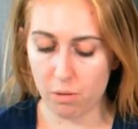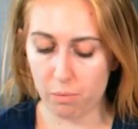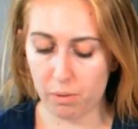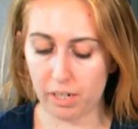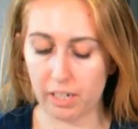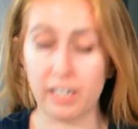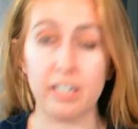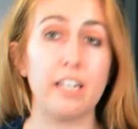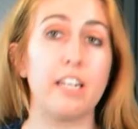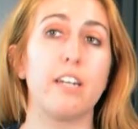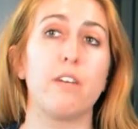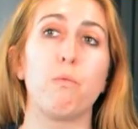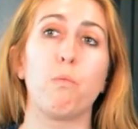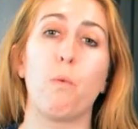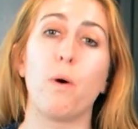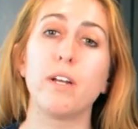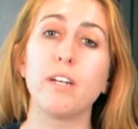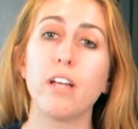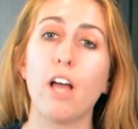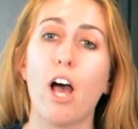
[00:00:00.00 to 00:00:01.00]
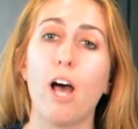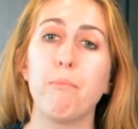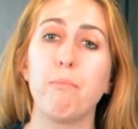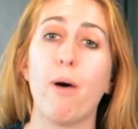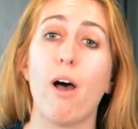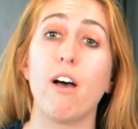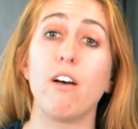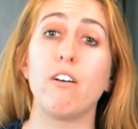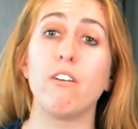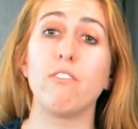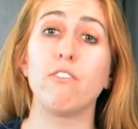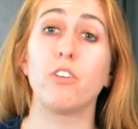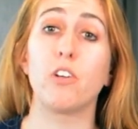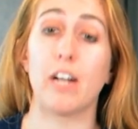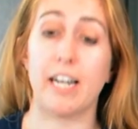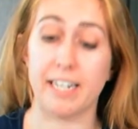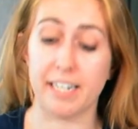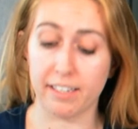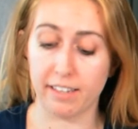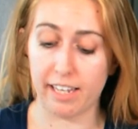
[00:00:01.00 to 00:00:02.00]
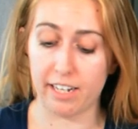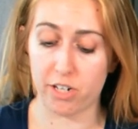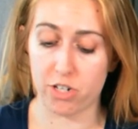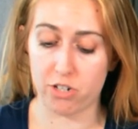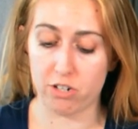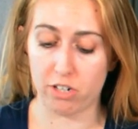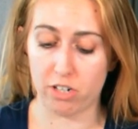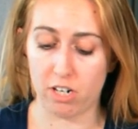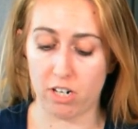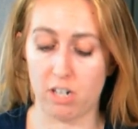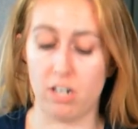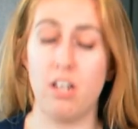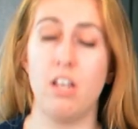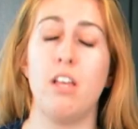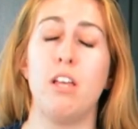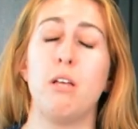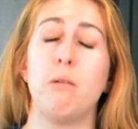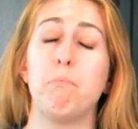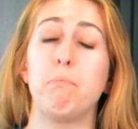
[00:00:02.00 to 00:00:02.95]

We're gonna need 1 cup of granulated sugar.